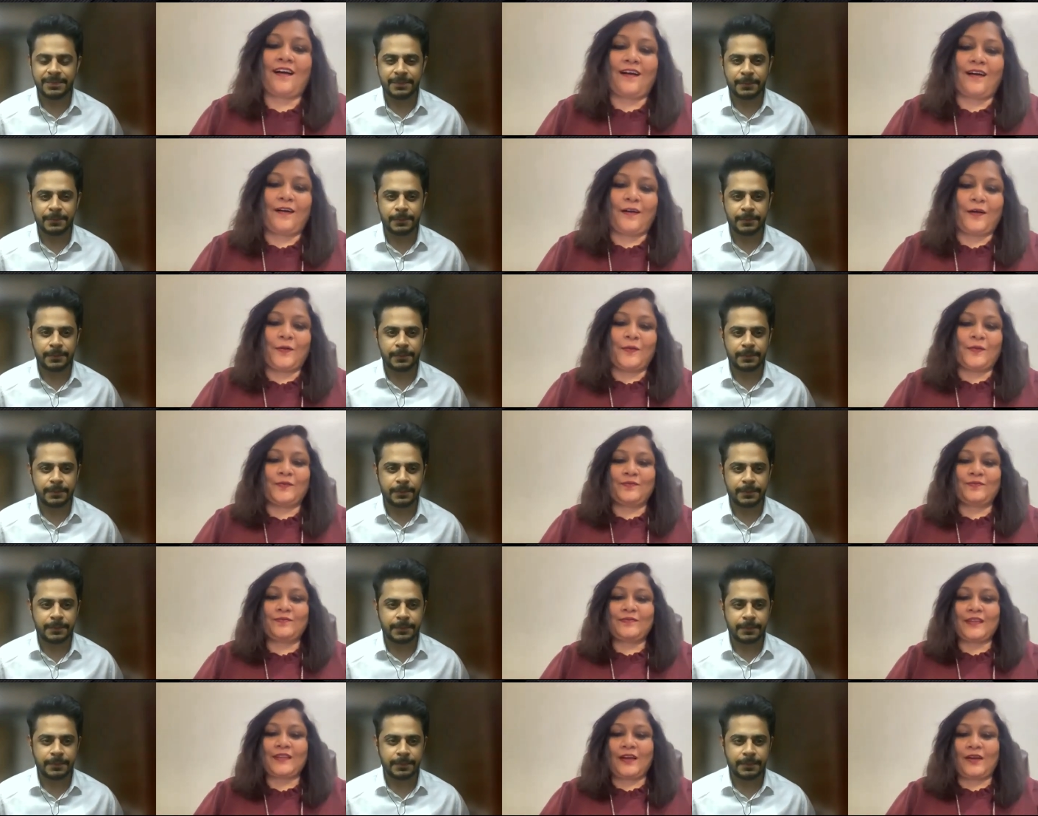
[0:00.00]
Speaker 1: Um,
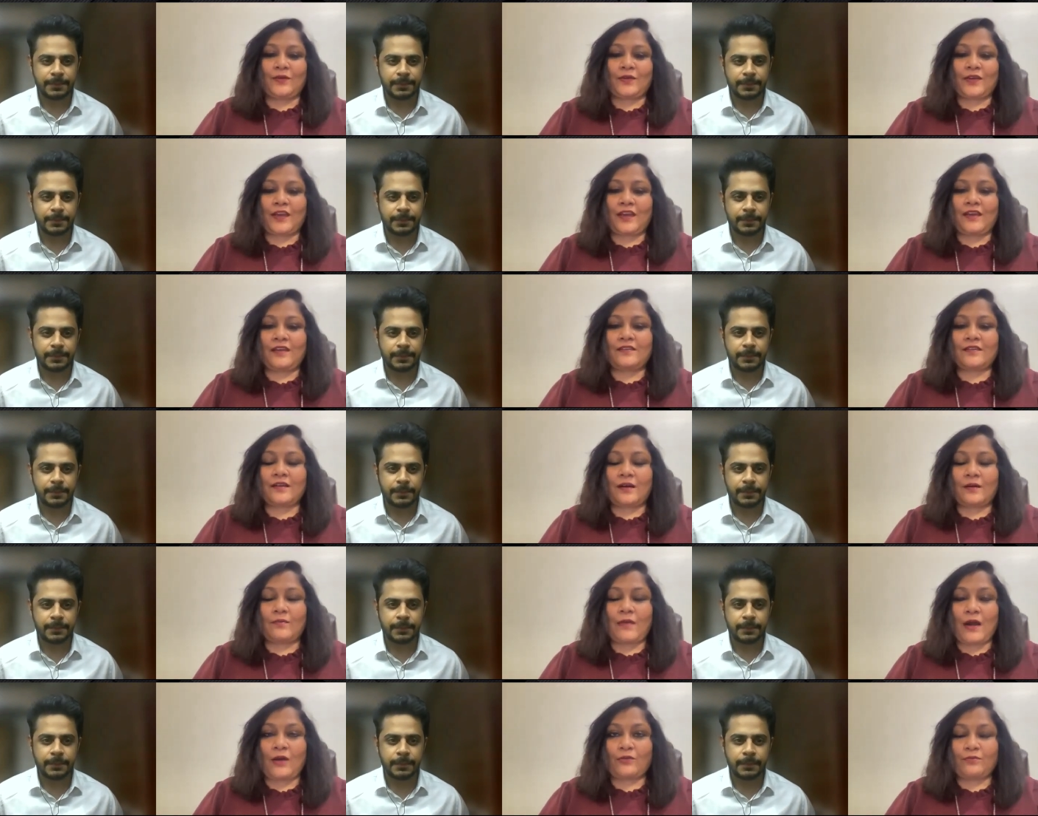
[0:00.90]
okay.
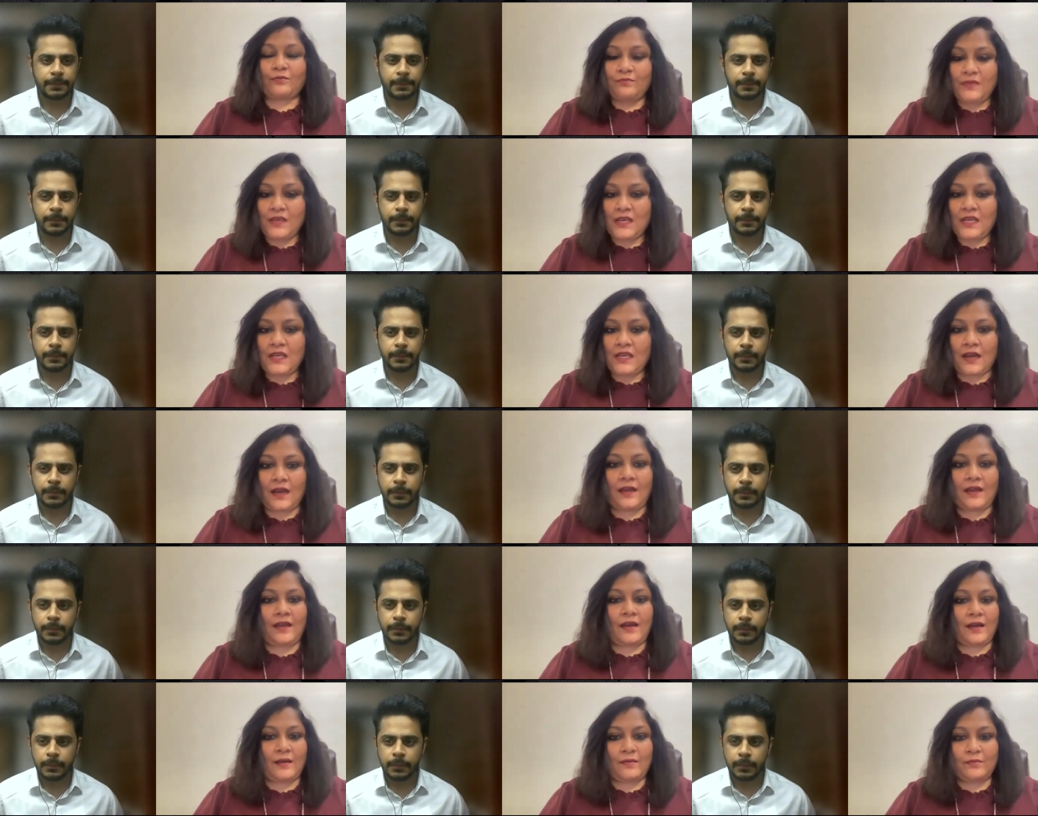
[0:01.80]
About me,
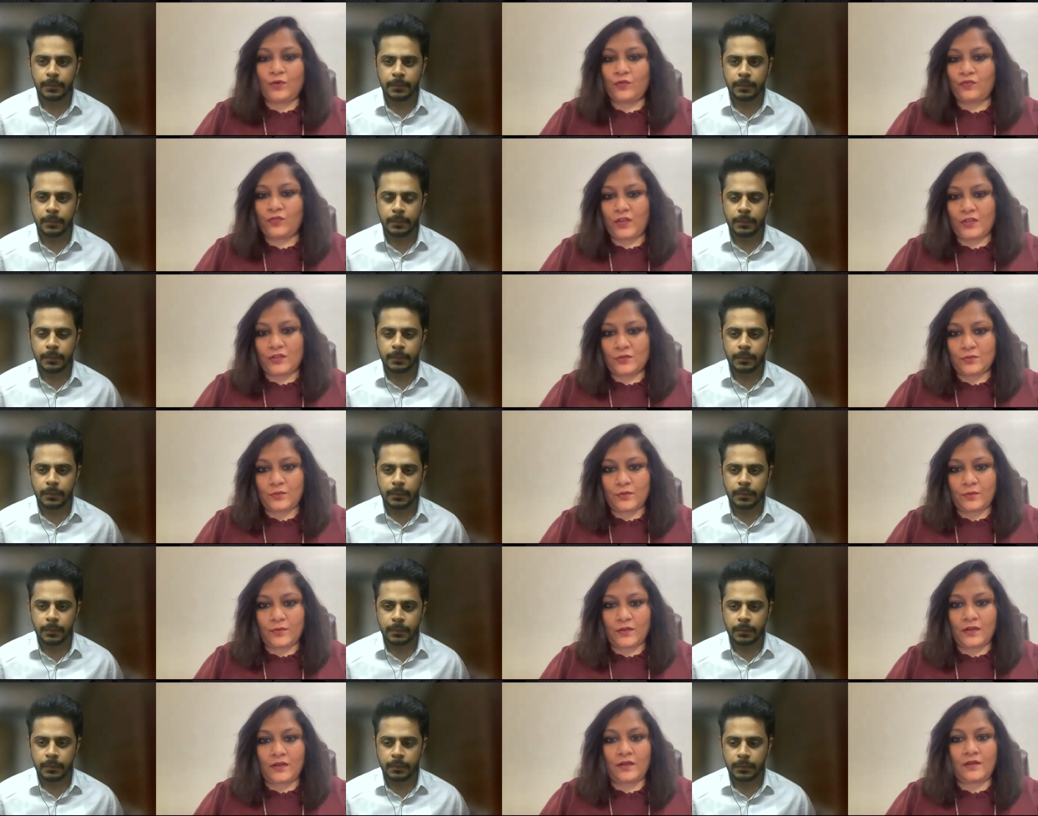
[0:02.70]
I am Bhuvana
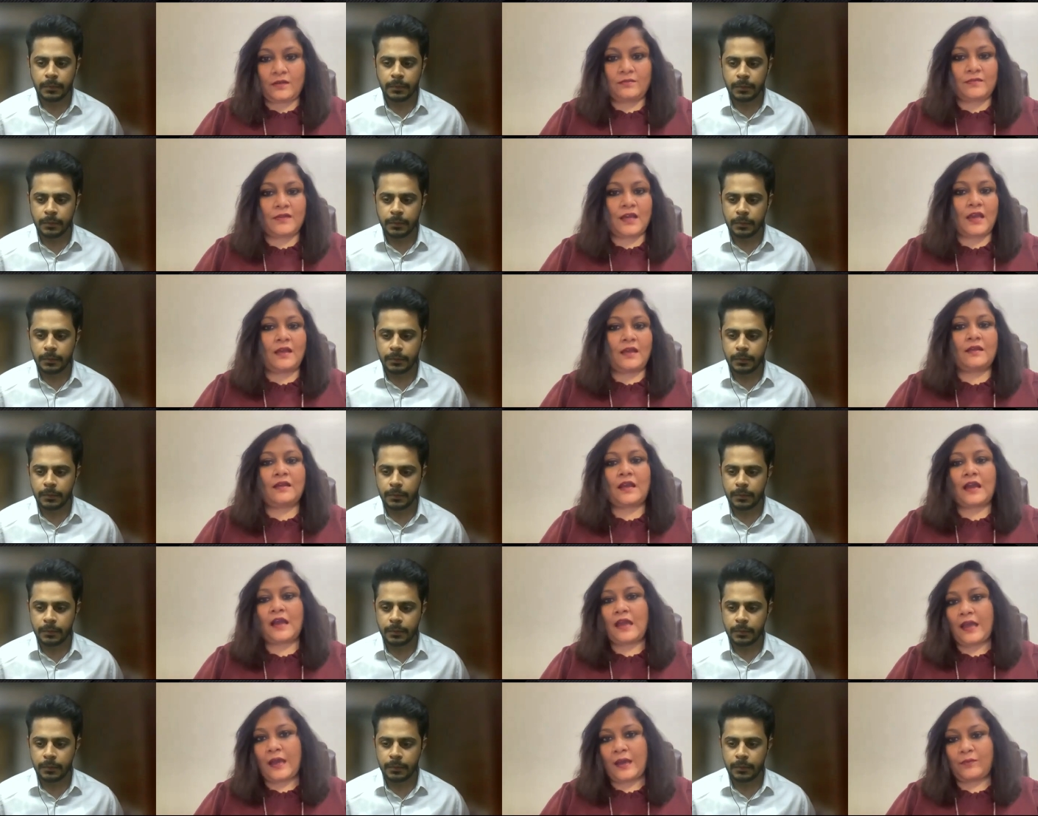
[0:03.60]
Subramanyan,
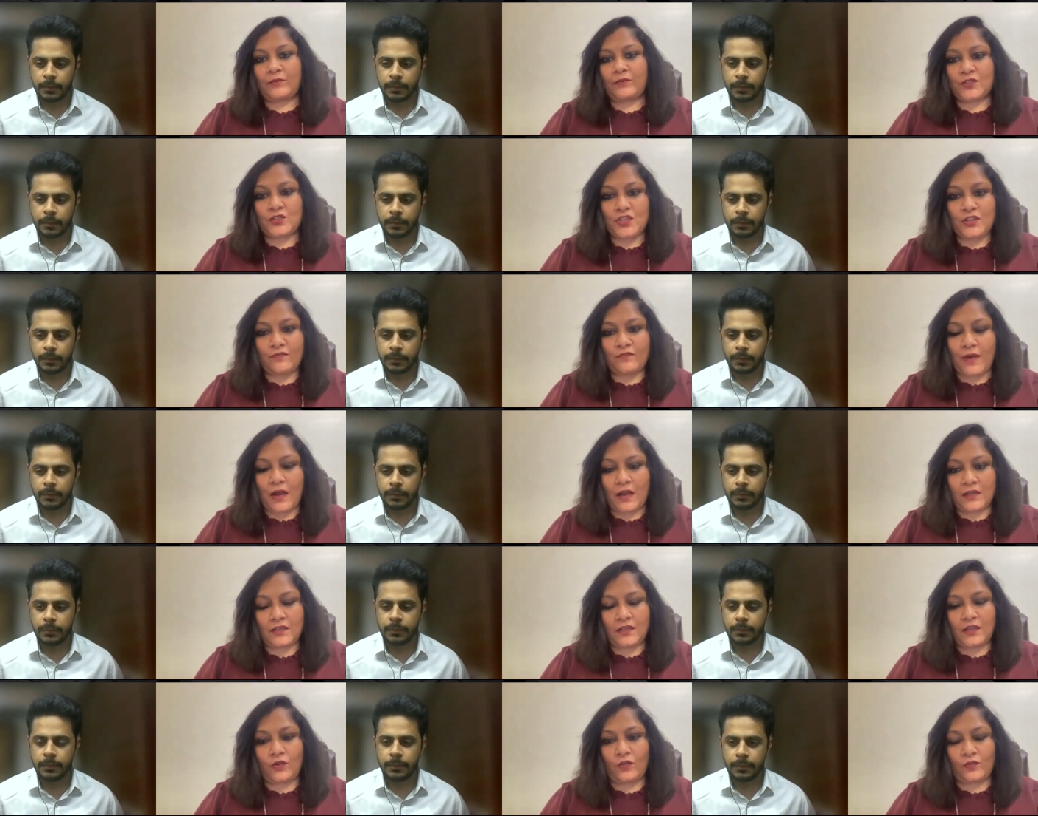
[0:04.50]
and I am the Chief
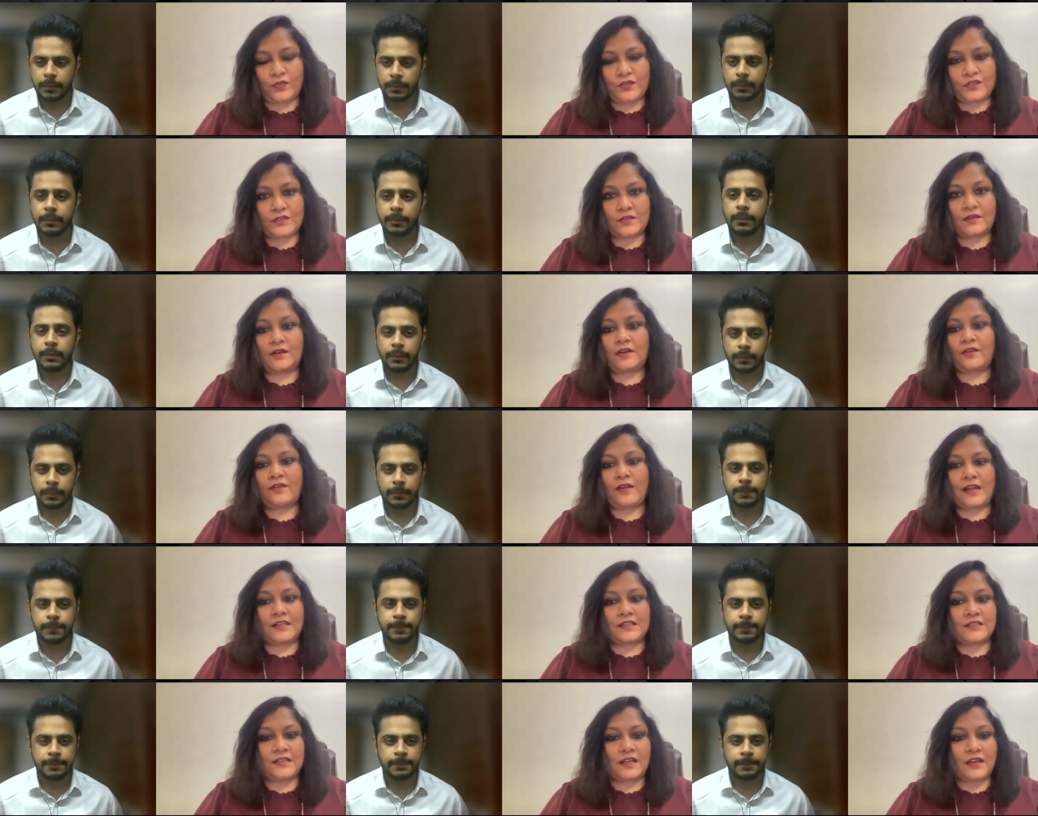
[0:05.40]
Marketing Officer
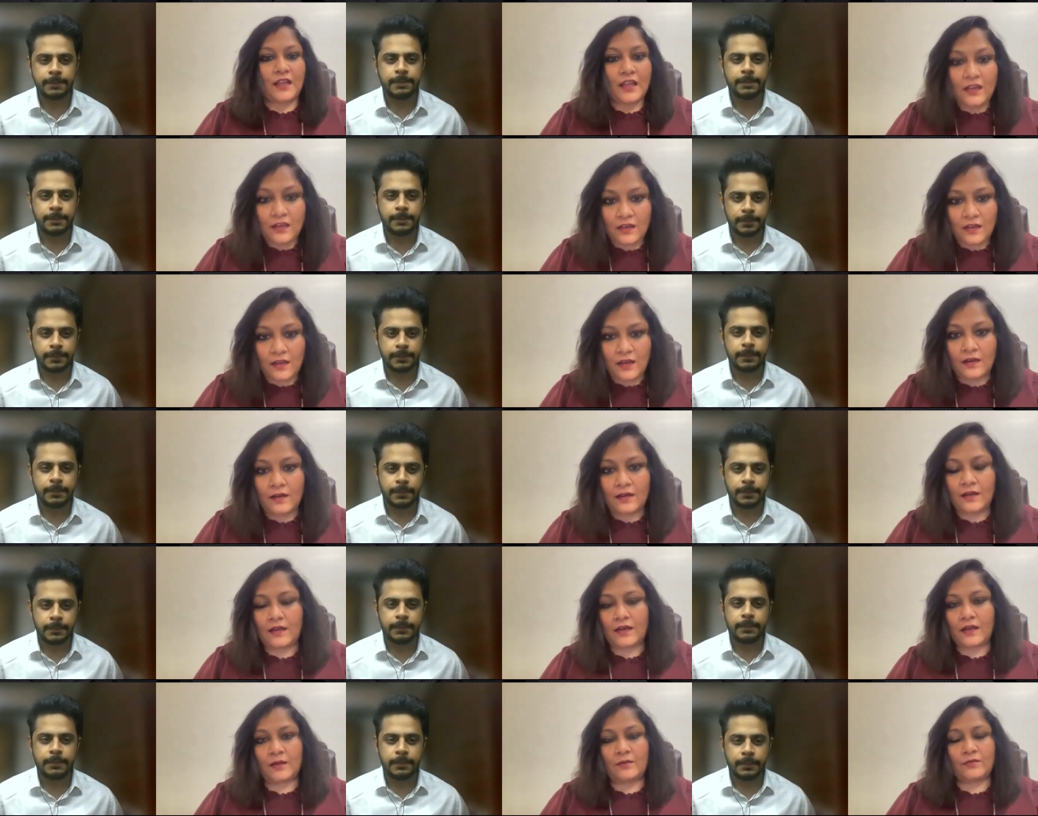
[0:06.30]
at Randstad
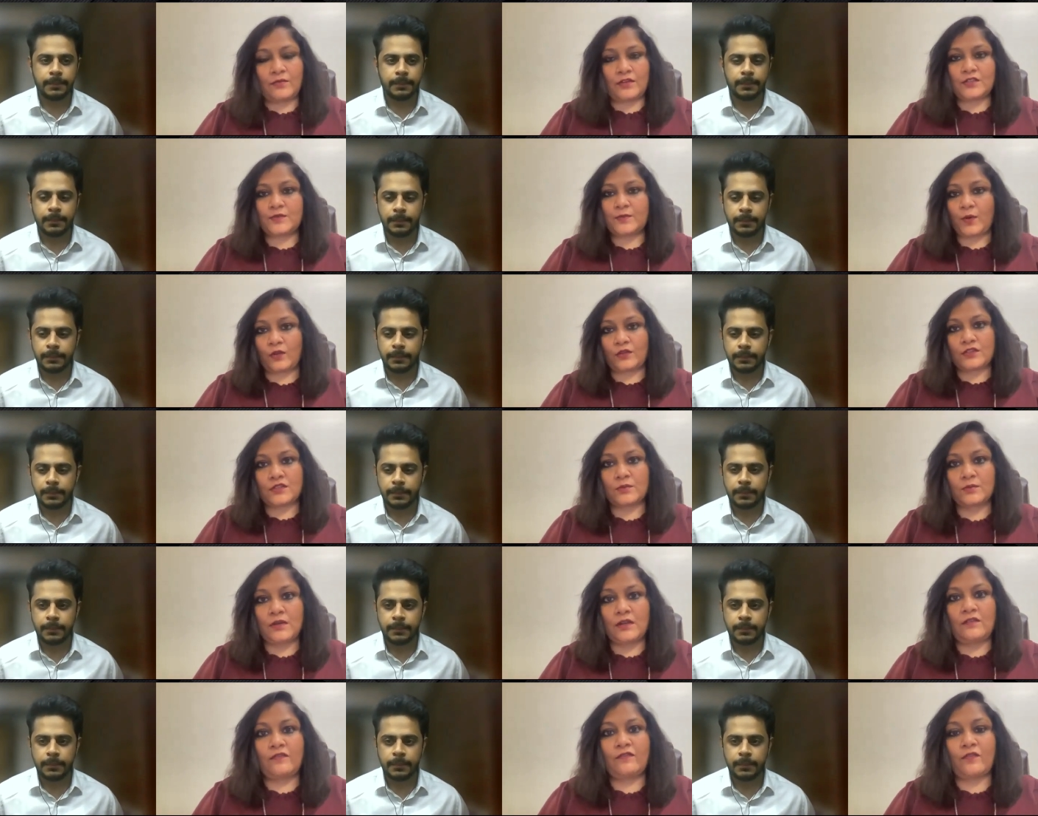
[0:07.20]
India, and I'm
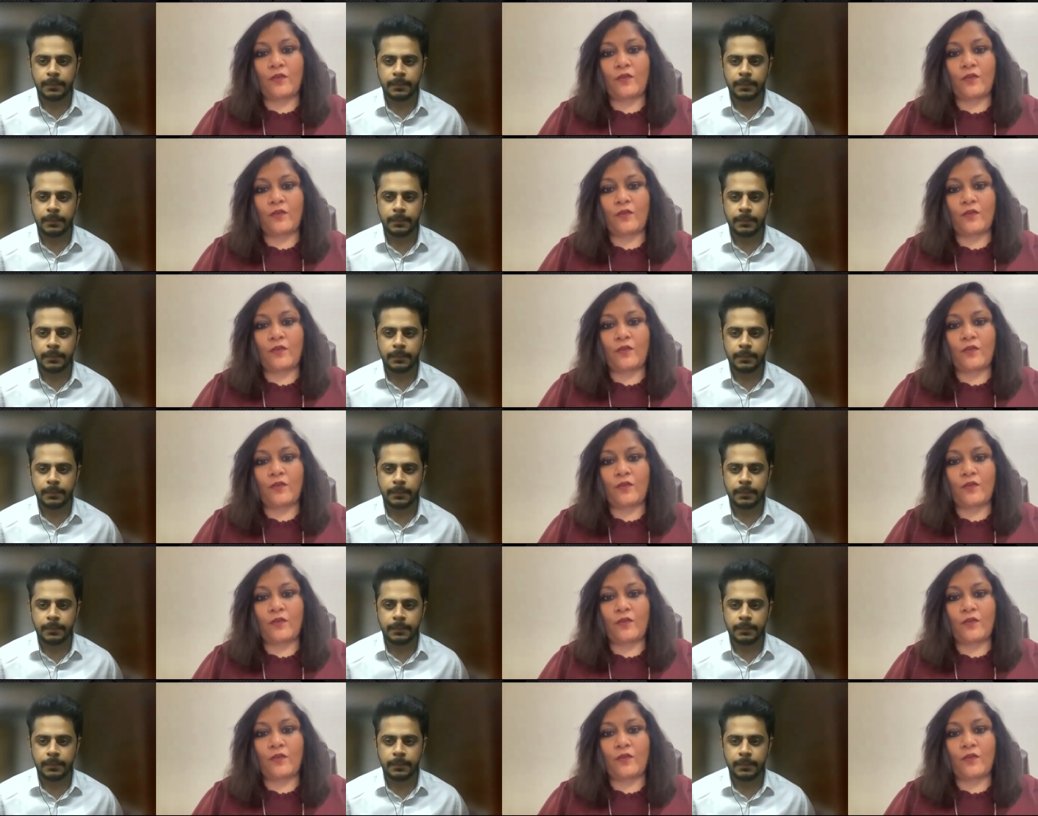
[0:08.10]
responsible